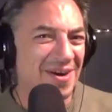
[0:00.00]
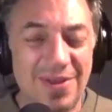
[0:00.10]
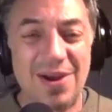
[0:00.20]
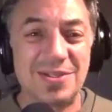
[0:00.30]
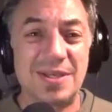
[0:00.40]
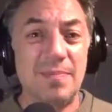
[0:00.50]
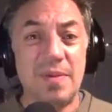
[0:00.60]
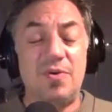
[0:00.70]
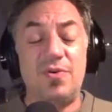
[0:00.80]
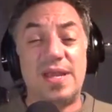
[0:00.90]
There are some
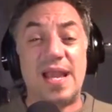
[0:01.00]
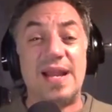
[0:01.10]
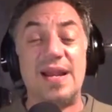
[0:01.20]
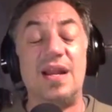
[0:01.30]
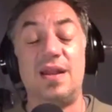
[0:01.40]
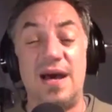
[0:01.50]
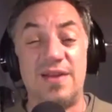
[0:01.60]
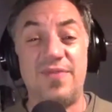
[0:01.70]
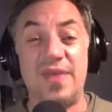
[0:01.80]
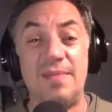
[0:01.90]
people who get it. A lot
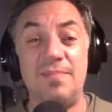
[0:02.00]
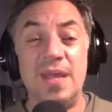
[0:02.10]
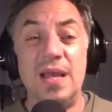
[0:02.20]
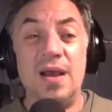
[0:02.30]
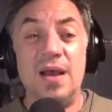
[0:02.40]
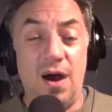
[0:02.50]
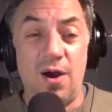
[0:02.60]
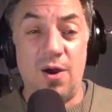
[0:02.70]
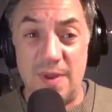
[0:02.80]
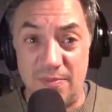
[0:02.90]
of them
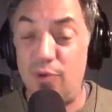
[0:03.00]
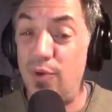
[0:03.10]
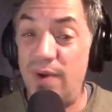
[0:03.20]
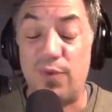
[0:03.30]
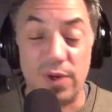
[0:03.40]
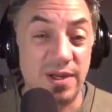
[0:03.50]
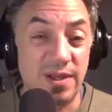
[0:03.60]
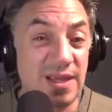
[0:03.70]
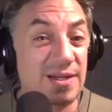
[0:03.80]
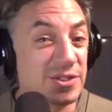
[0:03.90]
are people who have worked in
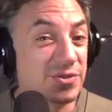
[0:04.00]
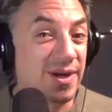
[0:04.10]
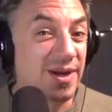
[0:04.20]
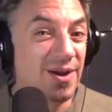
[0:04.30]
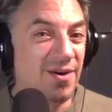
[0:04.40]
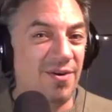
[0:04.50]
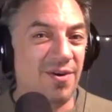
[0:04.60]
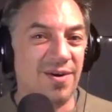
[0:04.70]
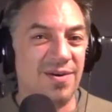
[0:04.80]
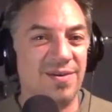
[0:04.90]
the industry
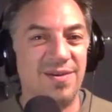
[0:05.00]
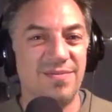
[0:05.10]
or